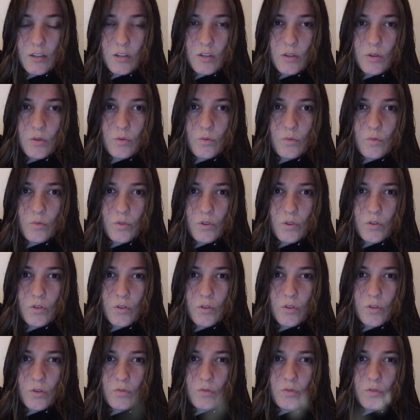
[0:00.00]
you
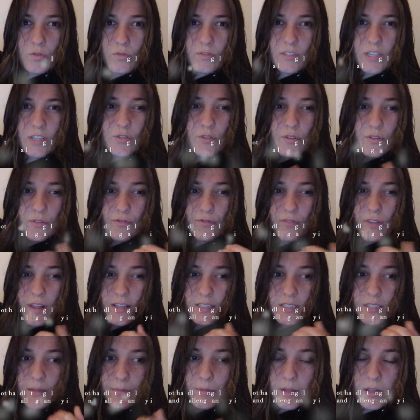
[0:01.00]
lose a sort of
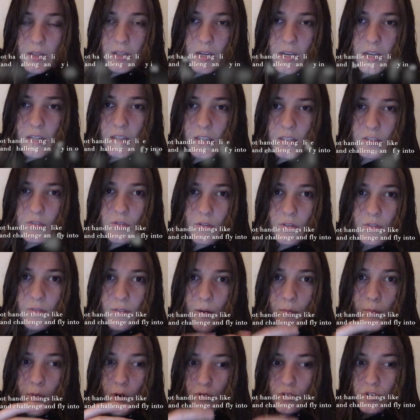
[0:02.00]
flexibility, this sort of
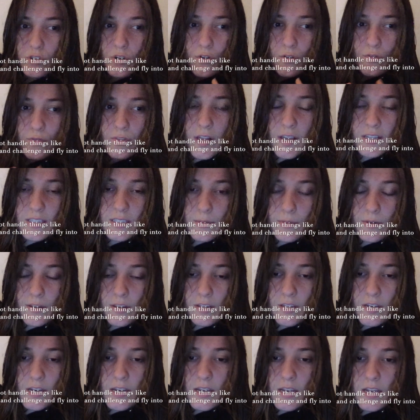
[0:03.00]
emotional
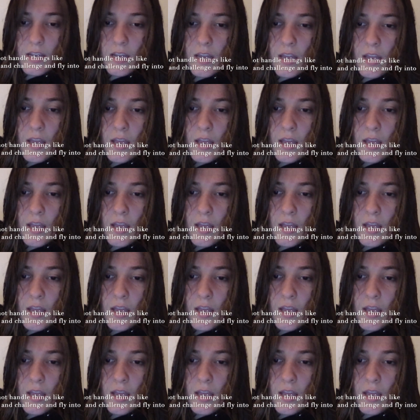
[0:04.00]
flexibility